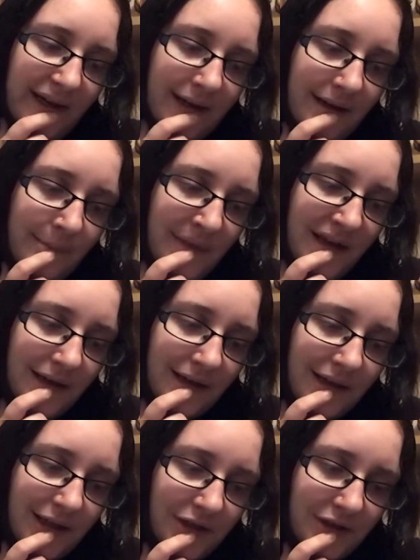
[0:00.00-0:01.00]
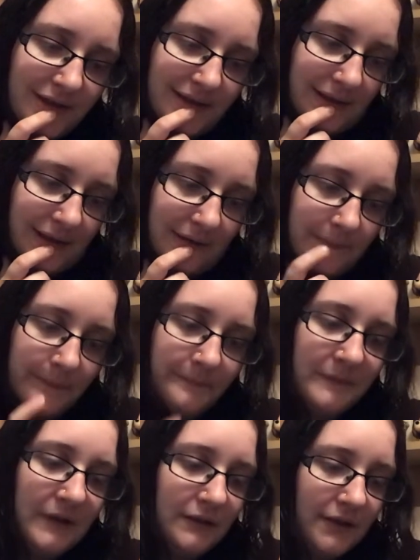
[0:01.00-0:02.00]
when I met
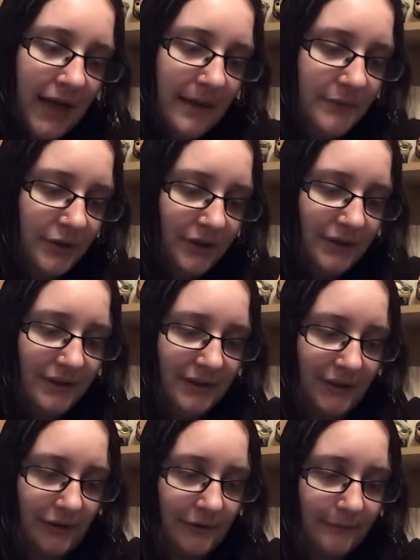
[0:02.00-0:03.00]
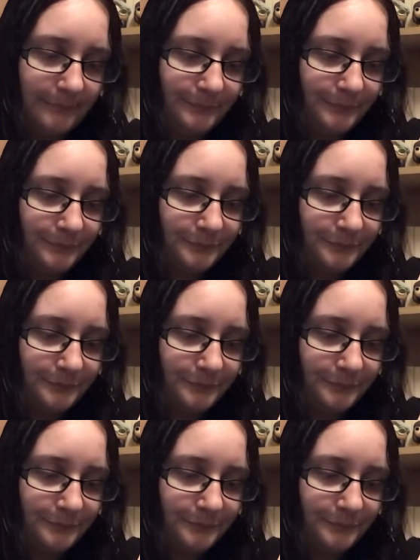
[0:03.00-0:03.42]
Kirsten, time stood still.